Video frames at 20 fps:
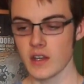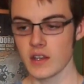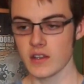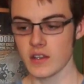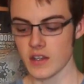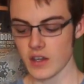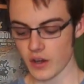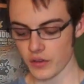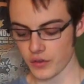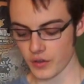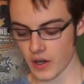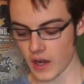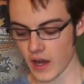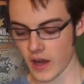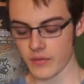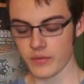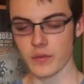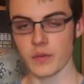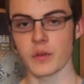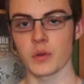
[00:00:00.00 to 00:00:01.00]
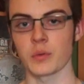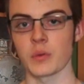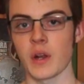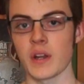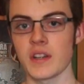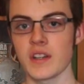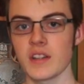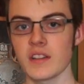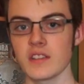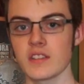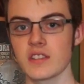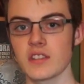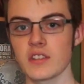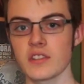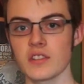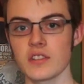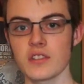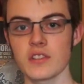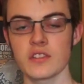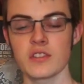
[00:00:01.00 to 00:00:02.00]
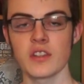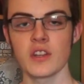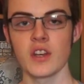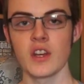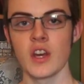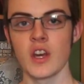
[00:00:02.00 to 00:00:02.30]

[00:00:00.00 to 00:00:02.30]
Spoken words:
the other half of the Rending Scissors,